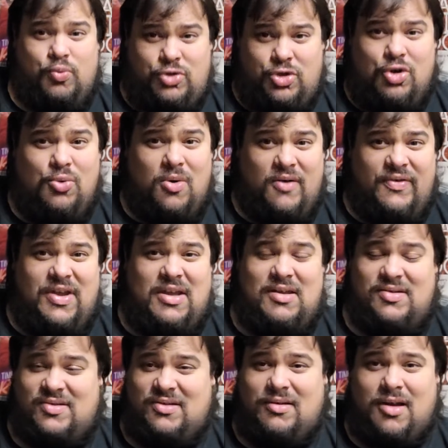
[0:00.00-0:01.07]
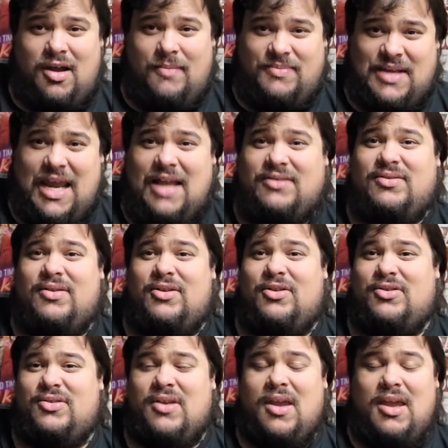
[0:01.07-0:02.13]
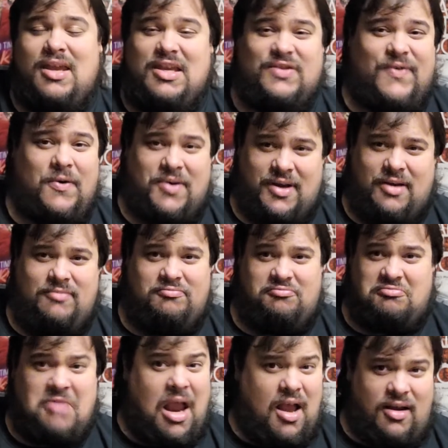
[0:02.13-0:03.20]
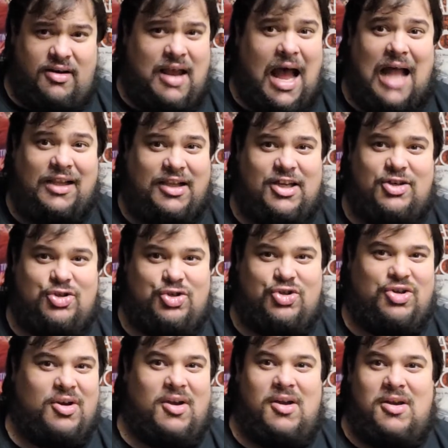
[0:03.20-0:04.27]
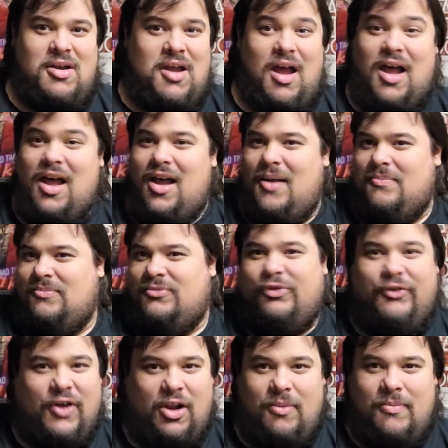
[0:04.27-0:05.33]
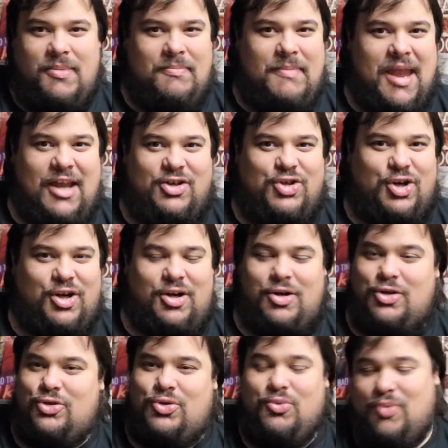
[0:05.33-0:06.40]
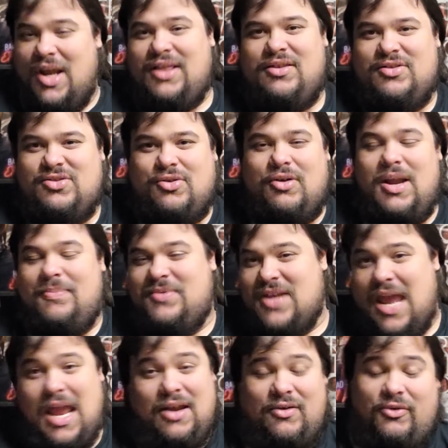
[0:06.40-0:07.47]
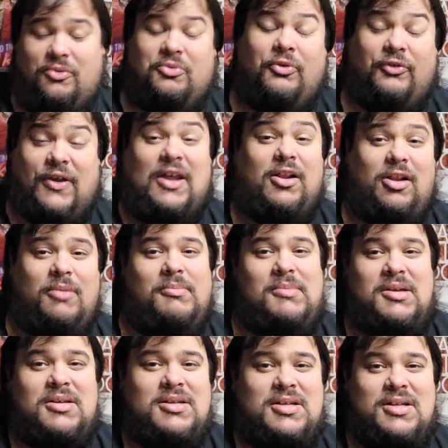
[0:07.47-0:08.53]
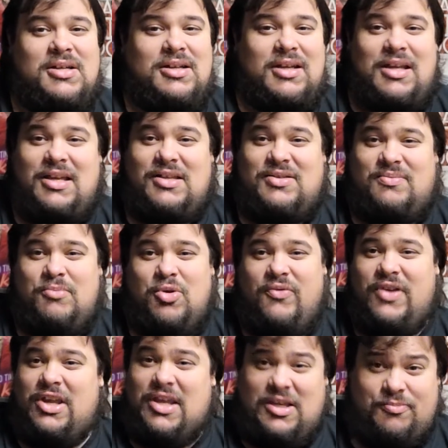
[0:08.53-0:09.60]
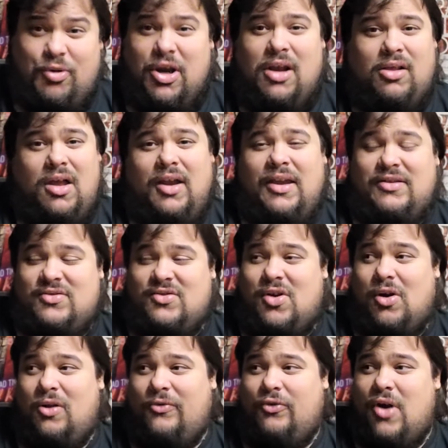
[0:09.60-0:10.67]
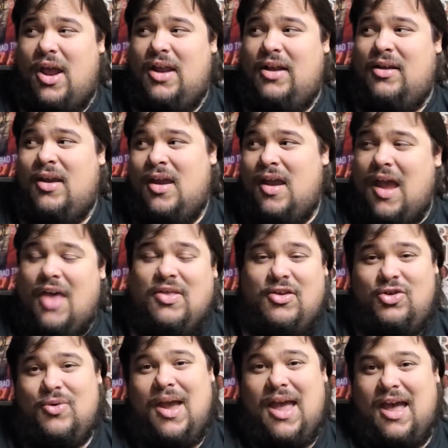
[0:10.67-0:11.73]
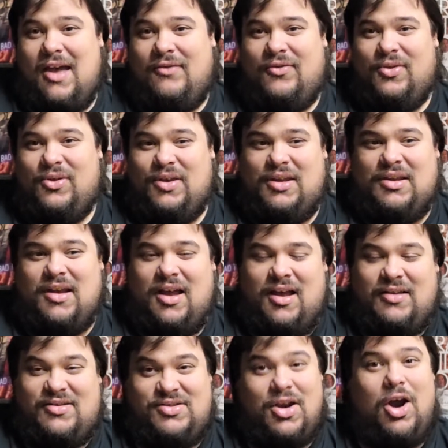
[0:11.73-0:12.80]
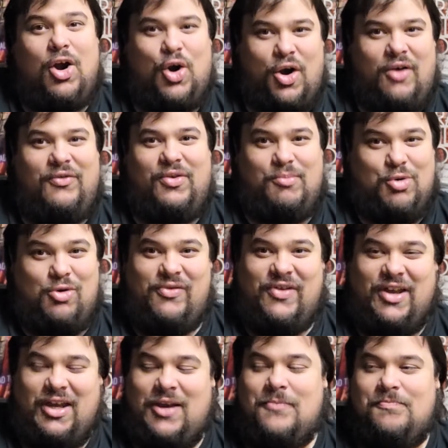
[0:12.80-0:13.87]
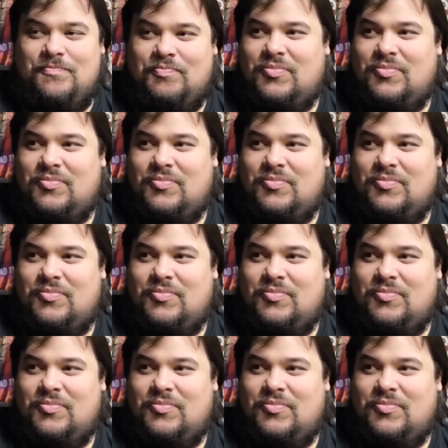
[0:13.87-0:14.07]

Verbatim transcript: two of his um, dancers. He's found a college um, film major to write the script and film his movie. He's bringing along his girlfriend. And then you have the uh, star of the movie